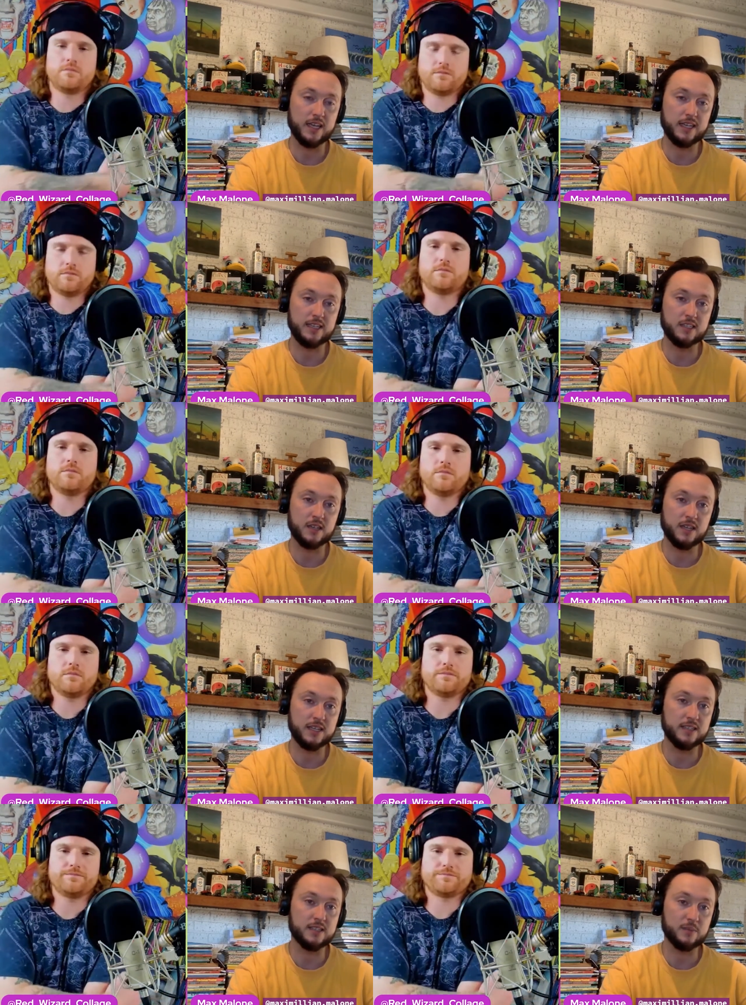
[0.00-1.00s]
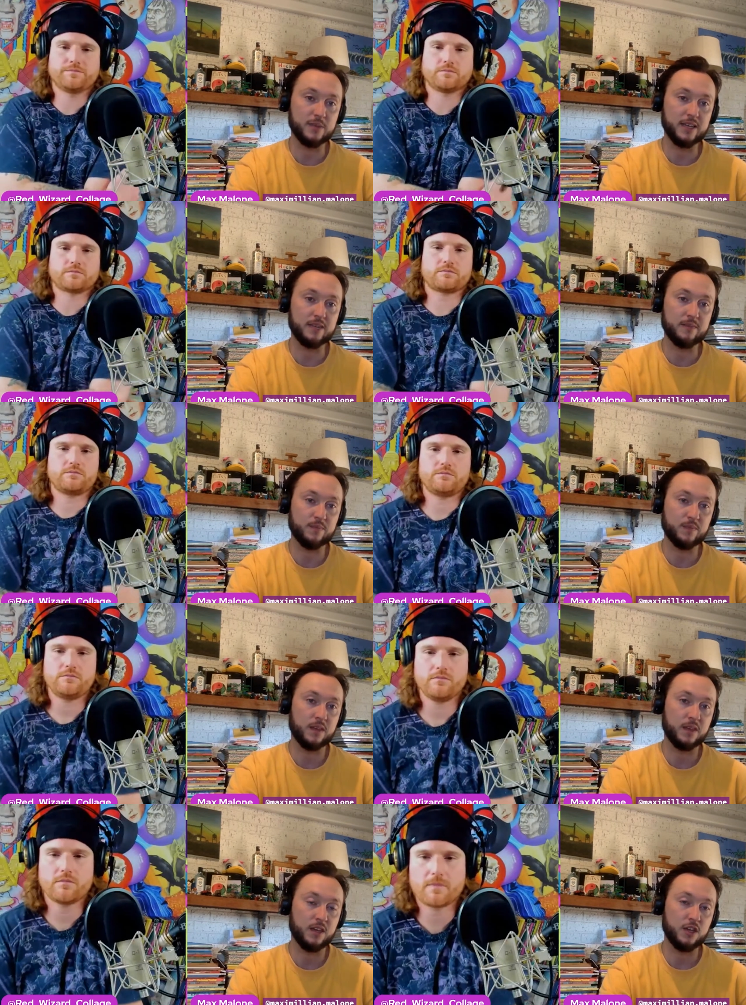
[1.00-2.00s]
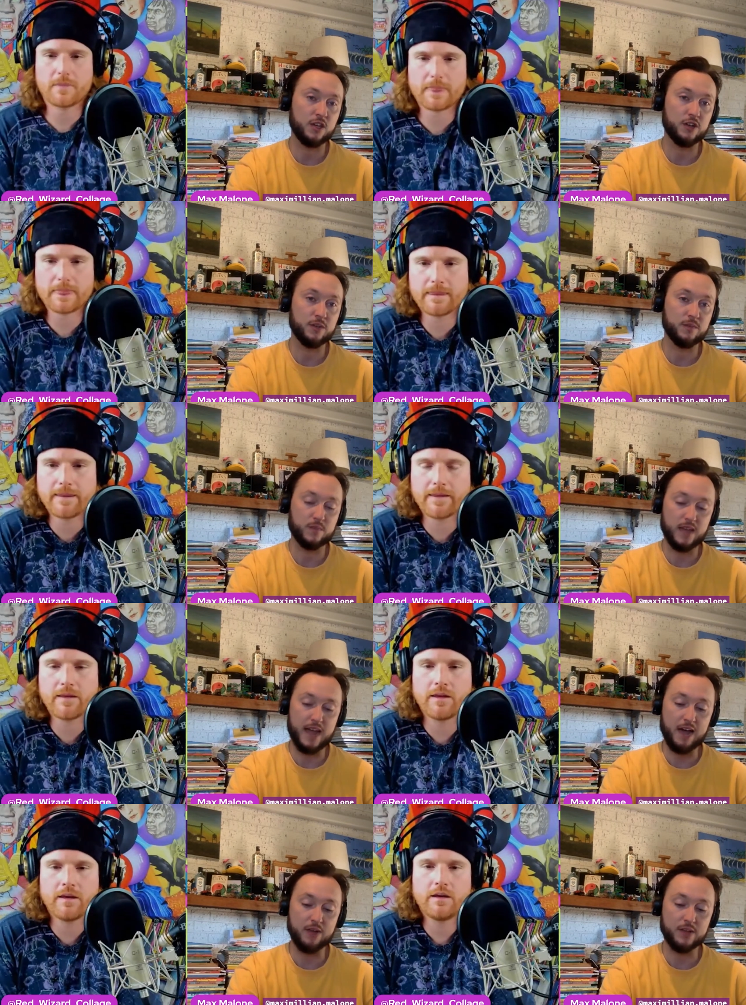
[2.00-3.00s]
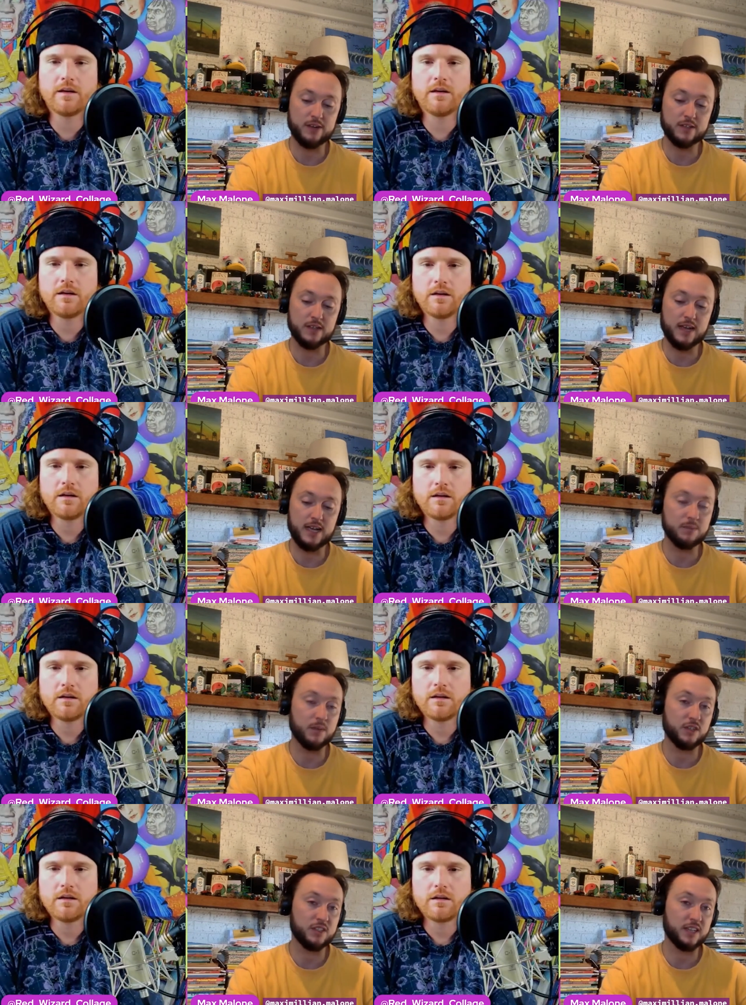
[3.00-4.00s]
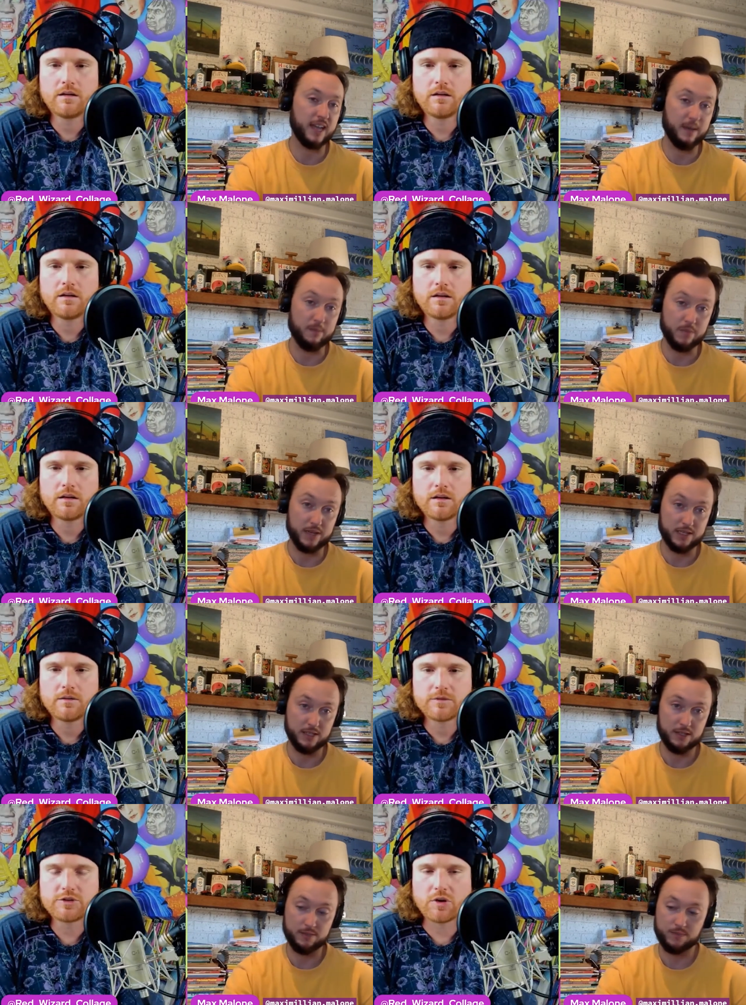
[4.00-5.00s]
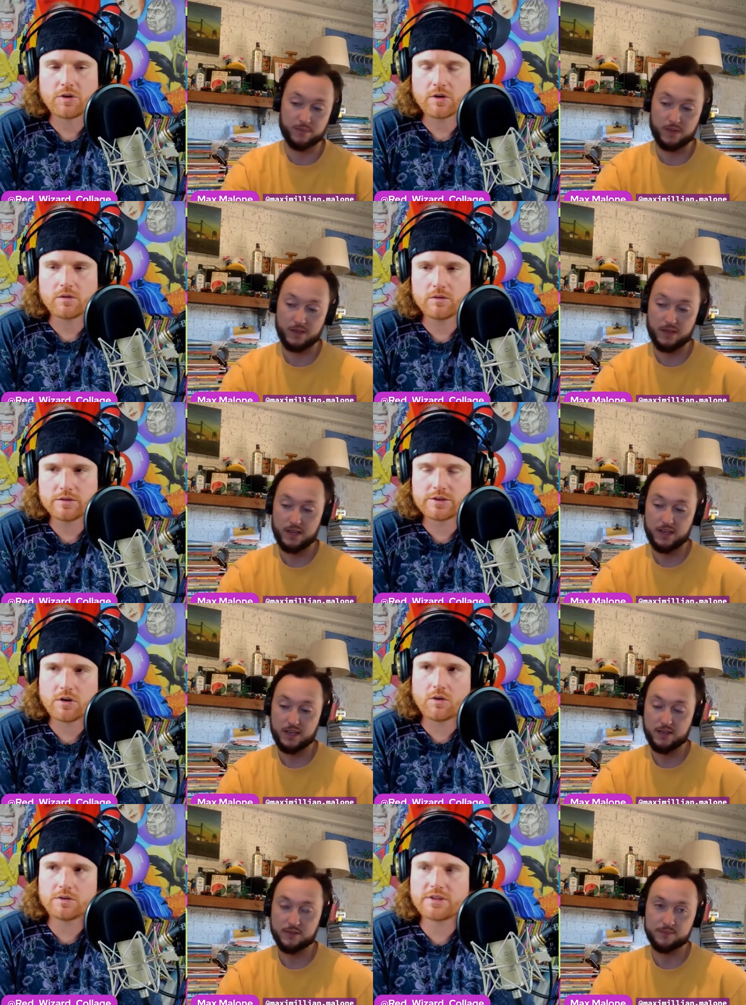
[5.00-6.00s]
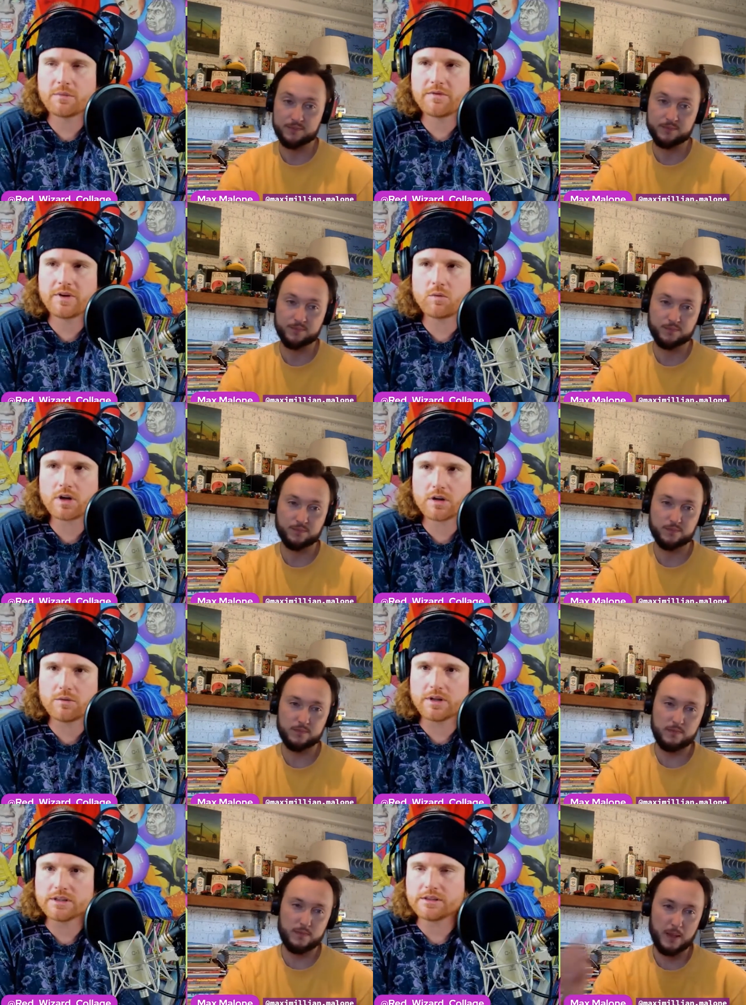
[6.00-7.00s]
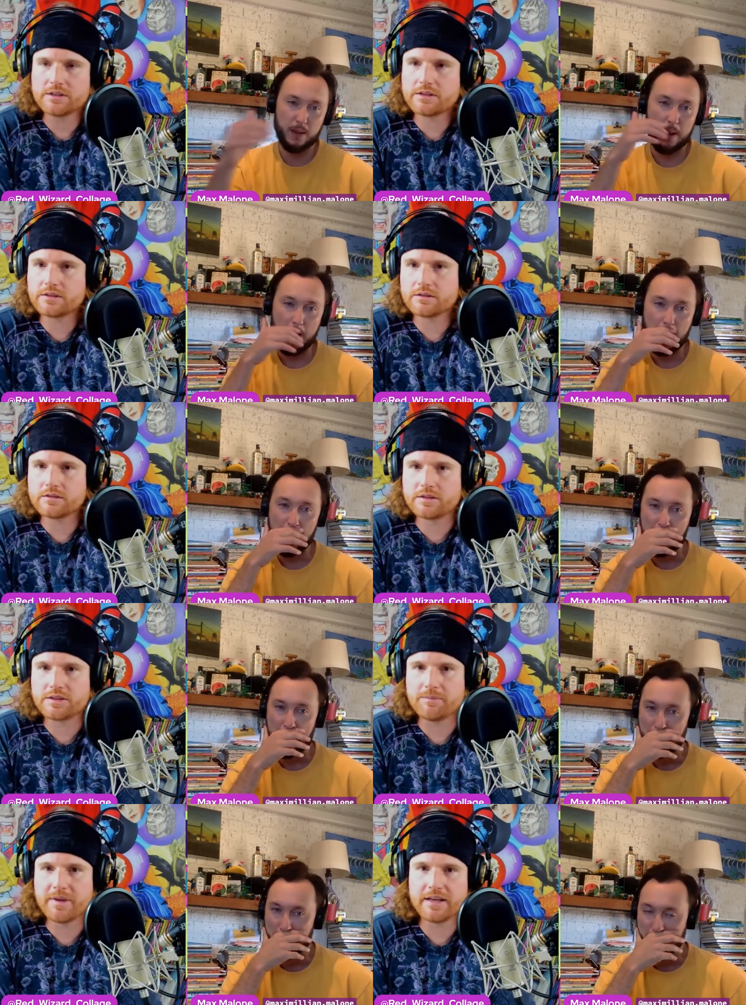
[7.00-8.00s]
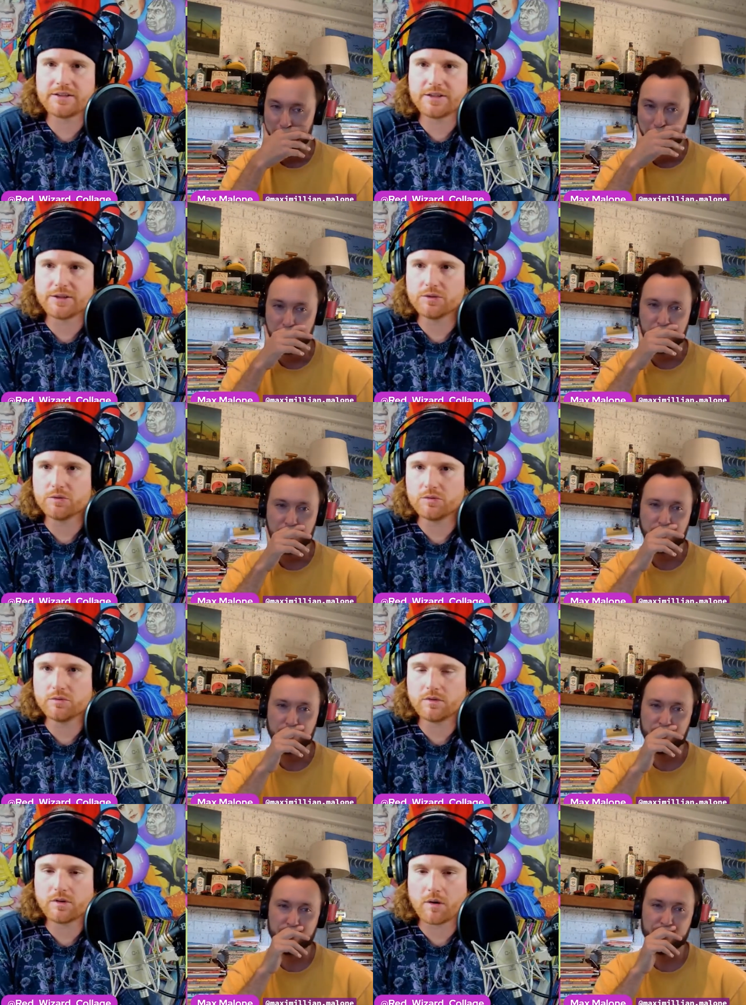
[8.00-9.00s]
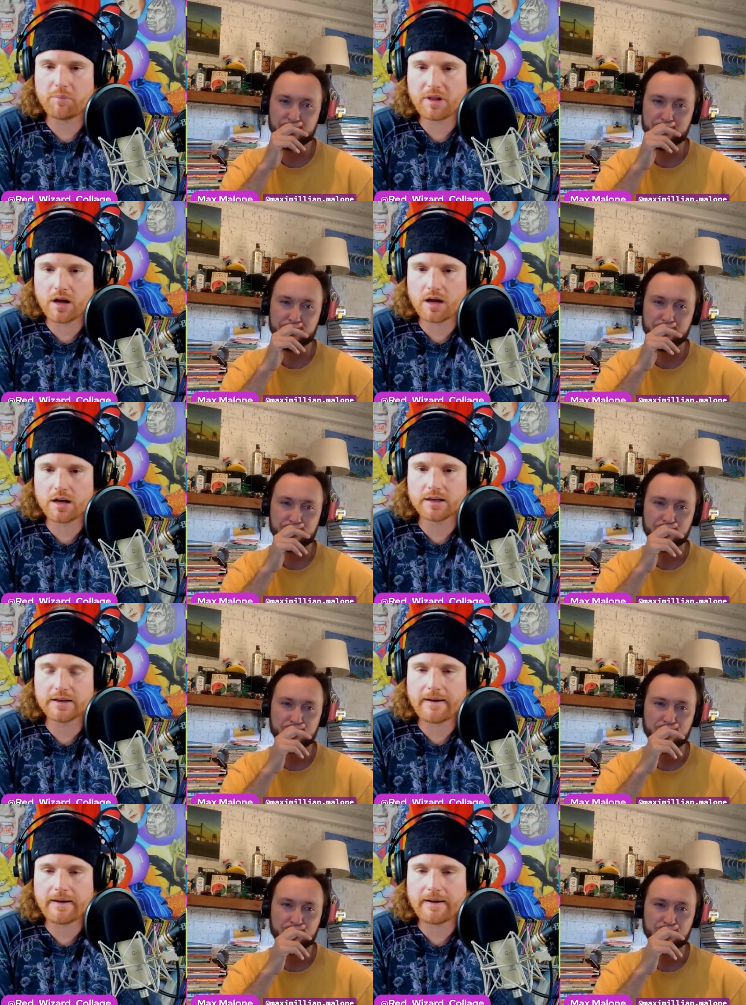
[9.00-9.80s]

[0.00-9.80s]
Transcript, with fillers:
Speaker 1: it needs to it needs to be, you know, out there as, as much as it can be. So, so your
Speaker 2: so some of your work was submitted to a blog